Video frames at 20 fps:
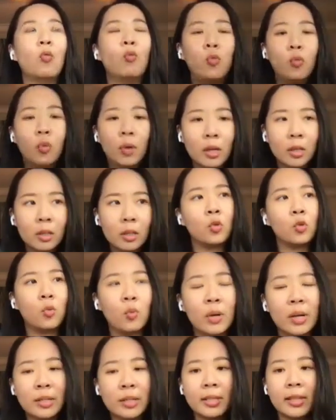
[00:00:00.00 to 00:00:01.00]
work
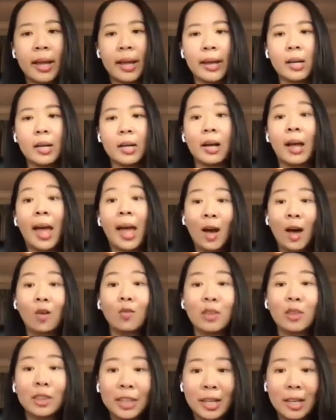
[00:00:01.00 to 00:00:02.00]
towards like a
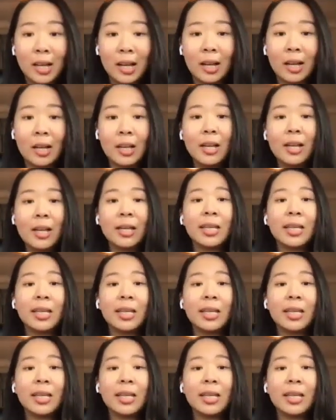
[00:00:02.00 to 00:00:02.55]
healthier